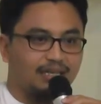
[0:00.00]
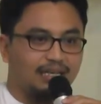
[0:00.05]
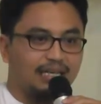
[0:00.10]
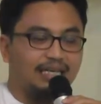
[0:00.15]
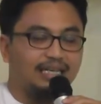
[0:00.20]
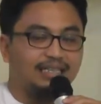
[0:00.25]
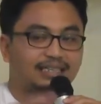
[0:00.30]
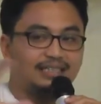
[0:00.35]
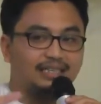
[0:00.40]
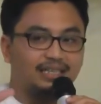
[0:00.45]

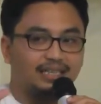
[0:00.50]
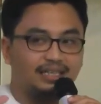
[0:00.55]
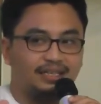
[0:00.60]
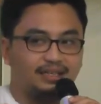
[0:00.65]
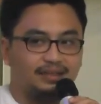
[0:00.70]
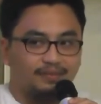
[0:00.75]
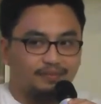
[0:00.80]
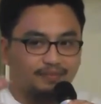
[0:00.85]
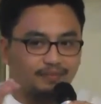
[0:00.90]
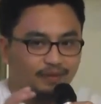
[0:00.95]

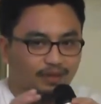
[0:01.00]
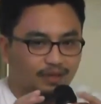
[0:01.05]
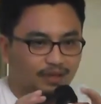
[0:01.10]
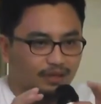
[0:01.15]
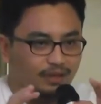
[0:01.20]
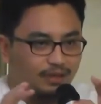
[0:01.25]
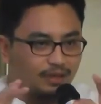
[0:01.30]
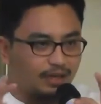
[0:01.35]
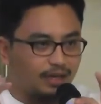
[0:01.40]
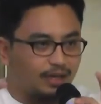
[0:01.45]
Initially,
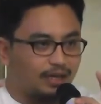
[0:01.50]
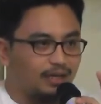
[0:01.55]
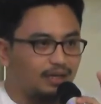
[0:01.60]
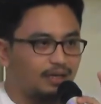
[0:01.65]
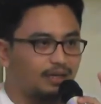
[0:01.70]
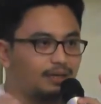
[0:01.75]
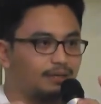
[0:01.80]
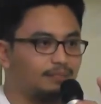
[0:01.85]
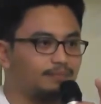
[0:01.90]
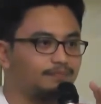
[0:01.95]

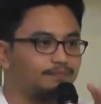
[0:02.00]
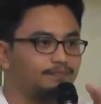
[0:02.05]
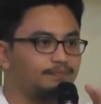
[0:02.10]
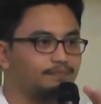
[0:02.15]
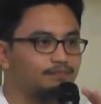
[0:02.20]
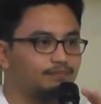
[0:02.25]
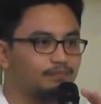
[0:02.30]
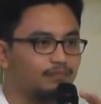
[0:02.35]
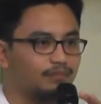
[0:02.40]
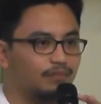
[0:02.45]

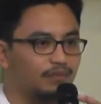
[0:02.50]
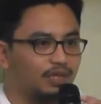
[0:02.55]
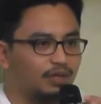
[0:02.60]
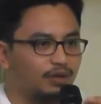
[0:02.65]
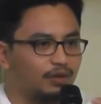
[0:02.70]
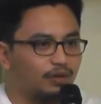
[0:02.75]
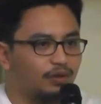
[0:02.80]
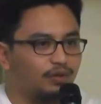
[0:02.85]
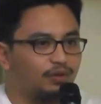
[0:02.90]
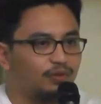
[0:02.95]

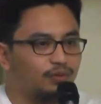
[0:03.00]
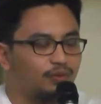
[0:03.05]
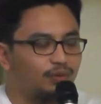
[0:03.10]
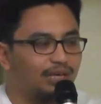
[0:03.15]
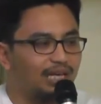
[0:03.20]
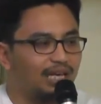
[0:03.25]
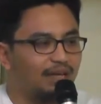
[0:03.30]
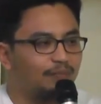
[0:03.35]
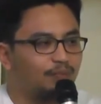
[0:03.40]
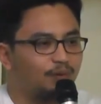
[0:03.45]
those who
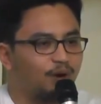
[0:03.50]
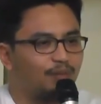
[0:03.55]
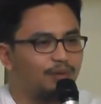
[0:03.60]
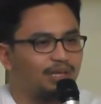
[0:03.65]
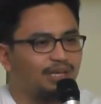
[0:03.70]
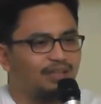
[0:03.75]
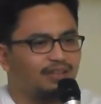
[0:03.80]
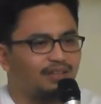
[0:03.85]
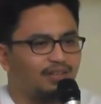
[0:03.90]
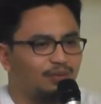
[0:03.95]
gain
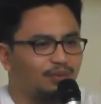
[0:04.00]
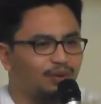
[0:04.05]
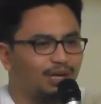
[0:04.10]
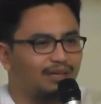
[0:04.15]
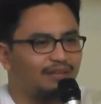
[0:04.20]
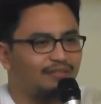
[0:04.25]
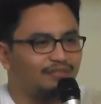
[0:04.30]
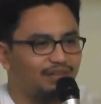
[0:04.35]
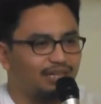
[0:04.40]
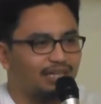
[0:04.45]
prominence in
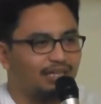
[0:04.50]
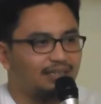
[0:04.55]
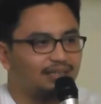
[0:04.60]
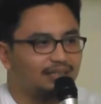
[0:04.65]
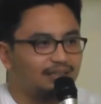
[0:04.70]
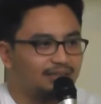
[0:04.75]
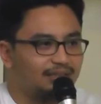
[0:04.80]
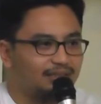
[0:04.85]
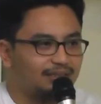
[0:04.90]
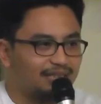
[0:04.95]
one
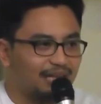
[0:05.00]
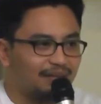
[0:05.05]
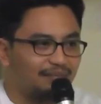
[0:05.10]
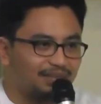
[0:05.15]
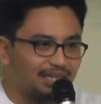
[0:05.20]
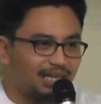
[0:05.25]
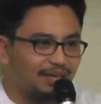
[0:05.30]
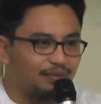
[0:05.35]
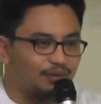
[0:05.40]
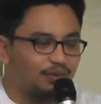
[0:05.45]
field
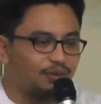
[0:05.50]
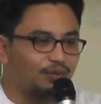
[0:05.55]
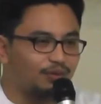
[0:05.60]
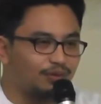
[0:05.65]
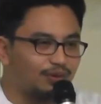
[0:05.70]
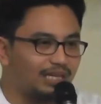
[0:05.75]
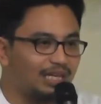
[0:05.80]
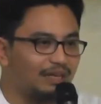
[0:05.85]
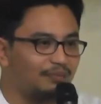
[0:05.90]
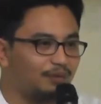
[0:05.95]
sometimes
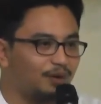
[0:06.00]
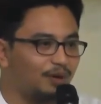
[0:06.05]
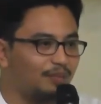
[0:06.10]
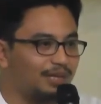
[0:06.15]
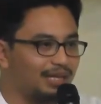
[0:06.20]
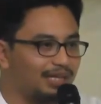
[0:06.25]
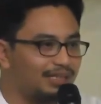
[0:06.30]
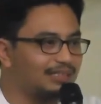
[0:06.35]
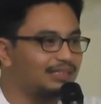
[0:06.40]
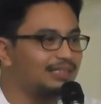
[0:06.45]
also gain
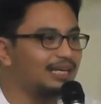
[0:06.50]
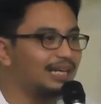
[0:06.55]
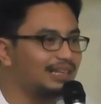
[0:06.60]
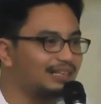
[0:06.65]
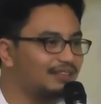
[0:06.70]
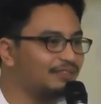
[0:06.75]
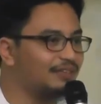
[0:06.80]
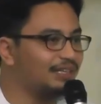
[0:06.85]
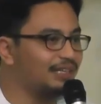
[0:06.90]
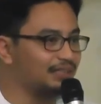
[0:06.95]
prominence in
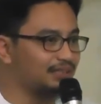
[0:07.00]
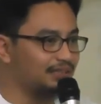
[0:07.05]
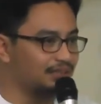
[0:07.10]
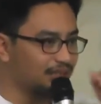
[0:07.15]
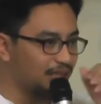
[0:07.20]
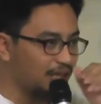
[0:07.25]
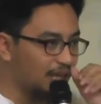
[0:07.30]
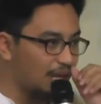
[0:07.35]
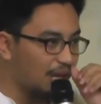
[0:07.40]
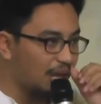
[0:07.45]
other
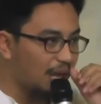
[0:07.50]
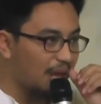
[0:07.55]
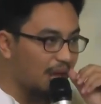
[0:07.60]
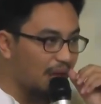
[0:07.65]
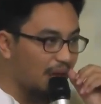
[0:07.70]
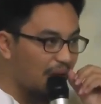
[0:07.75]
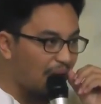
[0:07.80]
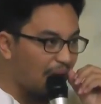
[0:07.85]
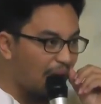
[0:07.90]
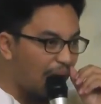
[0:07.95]
fields.
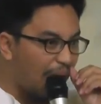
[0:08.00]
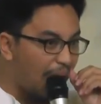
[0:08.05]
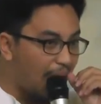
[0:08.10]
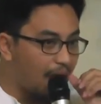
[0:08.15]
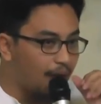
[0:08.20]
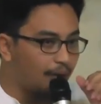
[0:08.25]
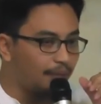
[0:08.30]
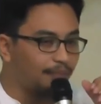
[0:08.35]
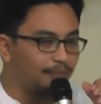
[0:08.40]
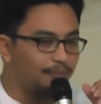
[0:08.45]

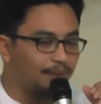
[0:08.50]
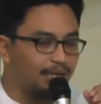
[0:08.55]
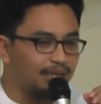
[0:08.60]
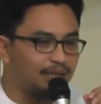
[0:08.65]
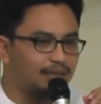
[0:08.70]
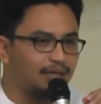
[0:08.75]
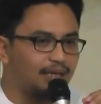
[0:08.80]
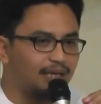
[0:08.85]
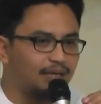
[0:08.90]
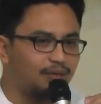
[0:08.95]
But
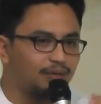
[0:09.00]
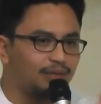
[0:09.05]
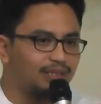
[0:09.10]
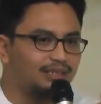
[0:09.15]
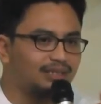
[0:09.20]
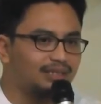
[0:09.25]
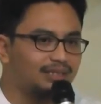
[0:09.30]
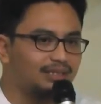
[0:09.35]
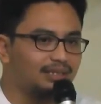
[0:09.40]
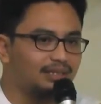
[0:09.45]

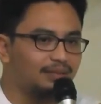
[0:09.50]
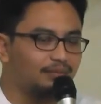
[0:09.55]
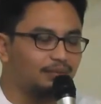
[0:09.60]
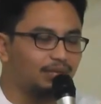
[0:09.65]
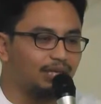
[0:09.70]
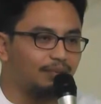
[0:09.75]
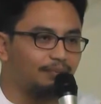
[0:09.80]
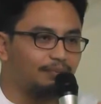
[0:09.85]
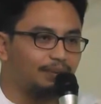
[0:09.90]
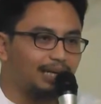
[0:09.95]

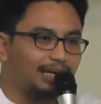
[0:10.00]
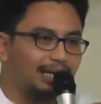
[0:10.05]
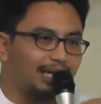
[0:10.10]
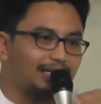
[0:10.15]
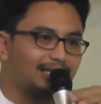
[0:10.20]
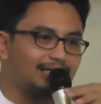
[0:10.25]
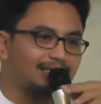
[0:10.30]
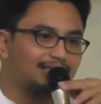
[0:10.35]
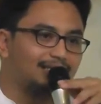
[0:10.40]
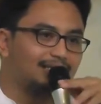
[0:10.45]

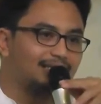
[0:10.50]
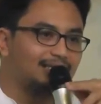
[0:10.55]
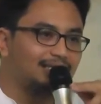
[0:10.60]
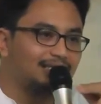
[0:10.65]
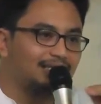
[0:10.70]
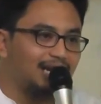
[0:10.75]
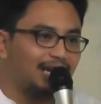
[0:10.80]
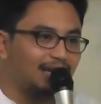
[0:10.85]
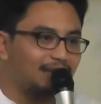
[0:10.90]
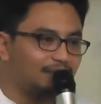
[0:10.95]
at a certain
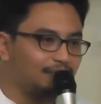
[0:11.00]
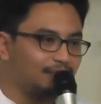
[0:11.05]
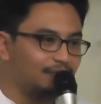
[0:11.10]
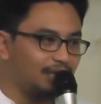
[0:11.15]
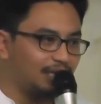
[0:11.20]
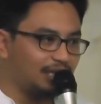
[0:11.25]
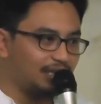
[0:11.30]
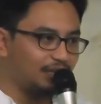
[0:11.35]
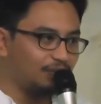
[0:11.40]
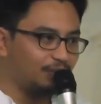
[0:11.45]
time,
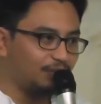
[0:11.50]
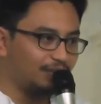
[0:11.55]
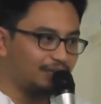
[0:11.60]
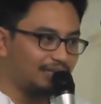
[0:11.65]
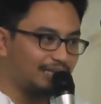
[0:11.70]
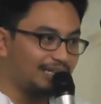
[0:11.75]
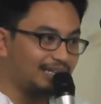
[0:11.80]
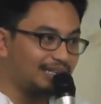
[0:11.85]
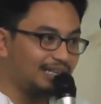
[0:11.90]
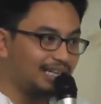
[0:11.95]
and this was
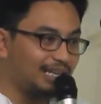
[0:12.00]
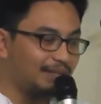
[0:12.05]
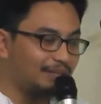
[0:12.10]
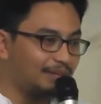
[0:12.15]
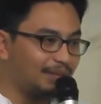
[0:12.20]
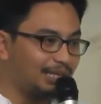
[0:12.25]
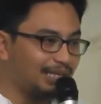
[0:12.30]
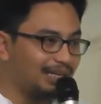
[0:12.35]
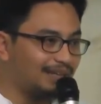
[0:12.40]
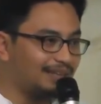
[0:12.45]
nearing
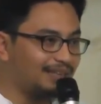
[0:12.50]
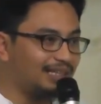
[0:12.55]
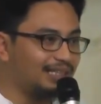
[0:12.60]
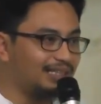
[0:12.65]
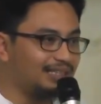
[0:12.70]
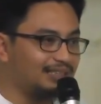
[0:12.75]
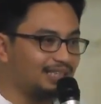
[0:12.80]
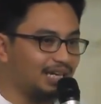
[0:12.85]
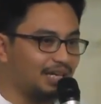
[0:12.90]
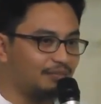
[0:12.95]
Imam
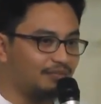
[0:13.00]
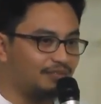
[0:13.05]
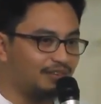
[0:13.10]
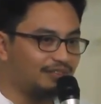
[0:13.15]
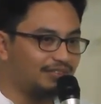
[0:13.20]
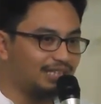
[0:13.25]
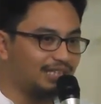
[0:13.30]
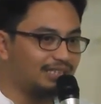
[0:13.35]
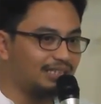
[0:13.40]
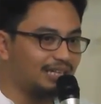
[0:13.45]
Al-Ghazali's time,
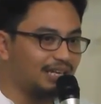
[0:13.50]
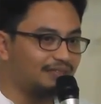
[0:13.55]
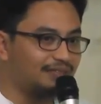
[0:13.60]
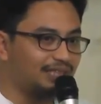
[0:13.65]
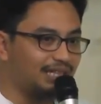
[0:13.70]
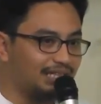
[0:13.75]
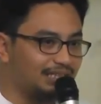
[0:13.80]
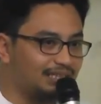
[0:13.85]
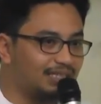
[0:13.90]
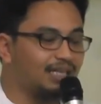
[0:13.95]
5th century
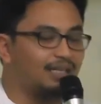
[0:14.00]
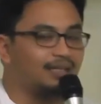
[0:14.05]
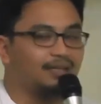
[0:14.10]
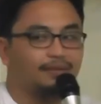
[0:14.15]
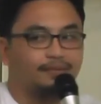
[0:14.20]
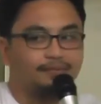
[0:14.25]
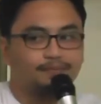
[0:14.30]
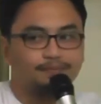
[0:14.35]
after Hijrah,